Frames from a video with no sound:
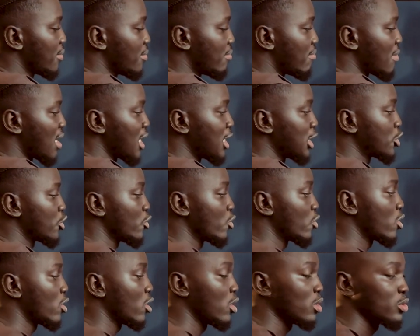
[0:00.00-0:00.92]
my
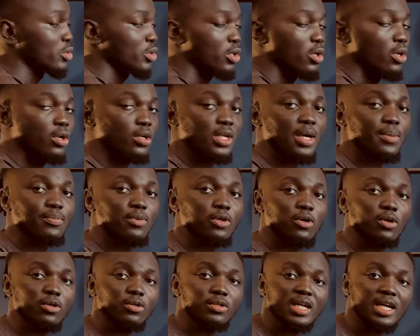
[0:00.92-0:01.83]
so-called order
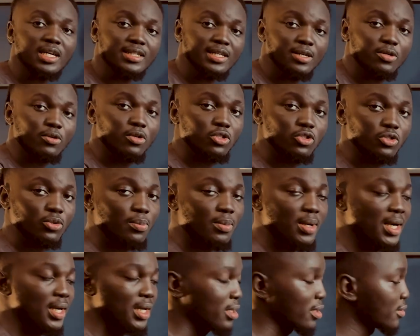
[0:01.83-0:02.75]
block that I want to
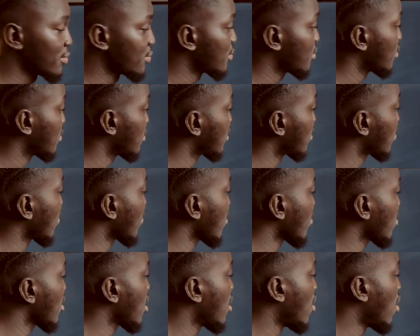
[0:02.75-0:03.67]
mark,
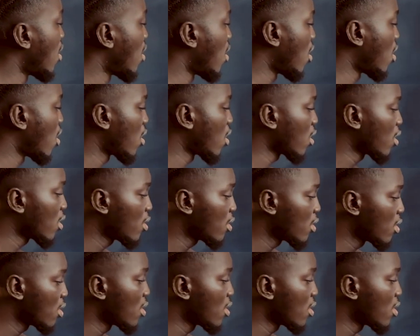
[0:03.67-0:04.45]
or